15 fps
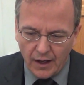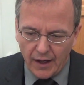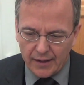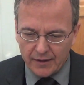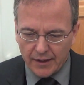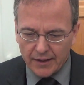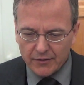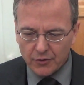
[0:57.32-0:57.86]

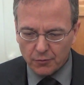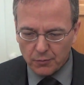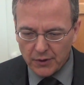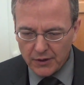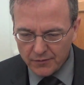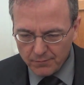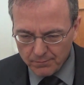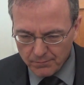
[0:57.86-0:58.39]
I'd like to
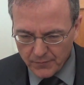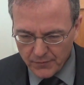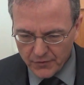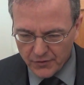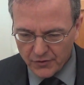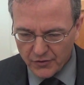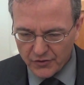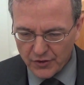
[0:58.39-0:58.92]
read
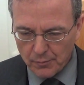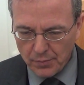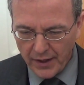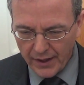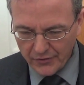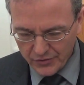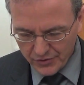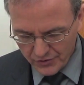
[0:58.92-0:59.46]
some
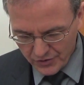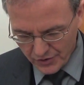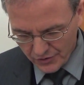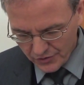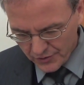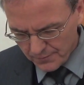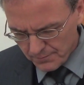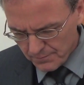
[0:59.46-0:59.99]

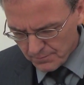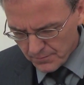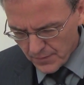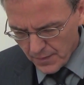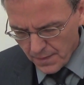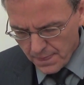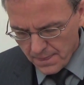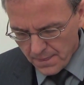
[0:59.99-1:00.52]
passages
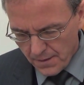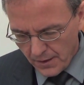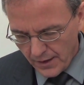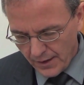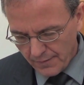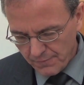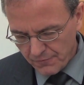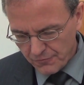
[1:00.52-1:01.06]

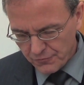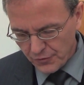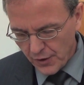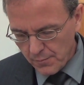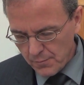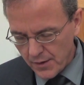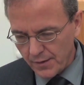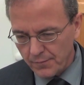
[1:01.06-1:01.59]

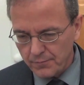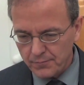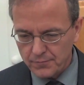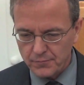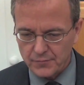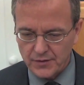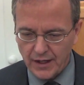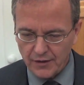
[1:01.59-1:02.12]
from
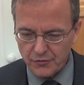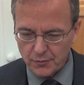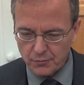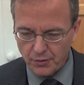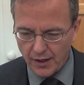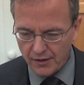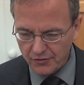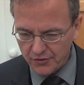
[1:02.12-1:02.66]
Catholic
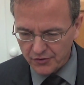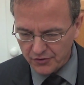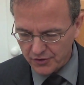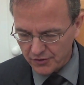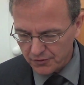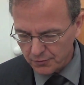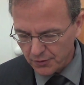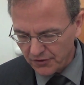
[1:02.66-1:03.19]

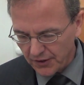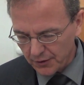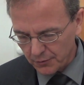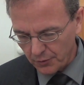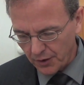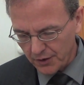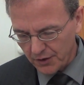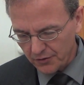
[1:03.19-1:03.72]
prophecy,
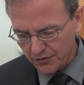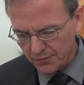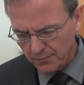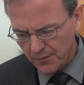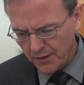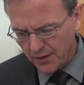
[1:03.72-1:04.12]
prophetic writings.